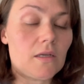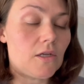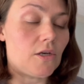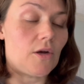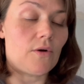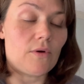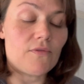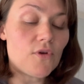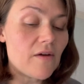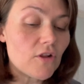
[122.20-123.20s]
you know,
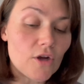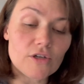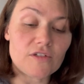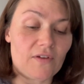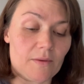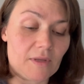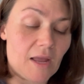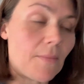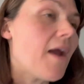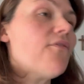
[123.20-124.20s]
if you have a large family,
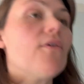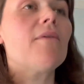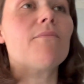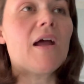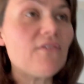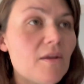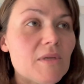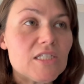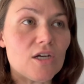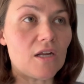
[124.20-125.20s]
and my family
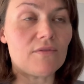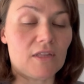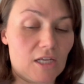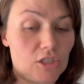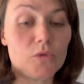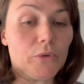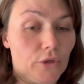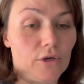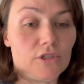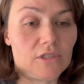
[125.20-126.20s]
is not even like super
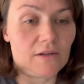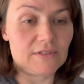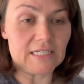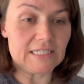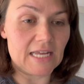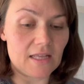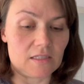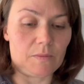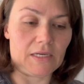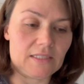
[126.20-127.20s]
large. I have 6
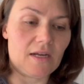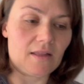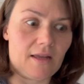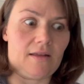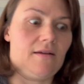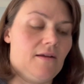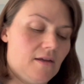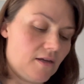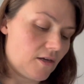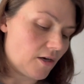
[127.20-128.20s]
kids, but it's not like,
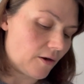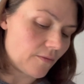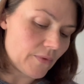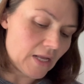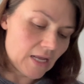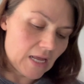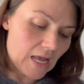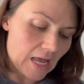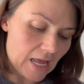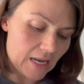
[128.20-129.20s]
you know,
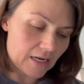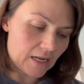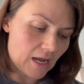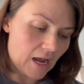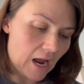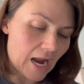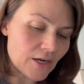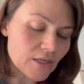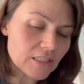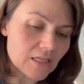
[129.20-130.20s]
and I
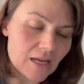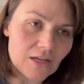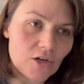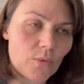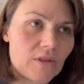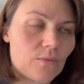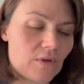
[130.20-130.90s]
could, you know, with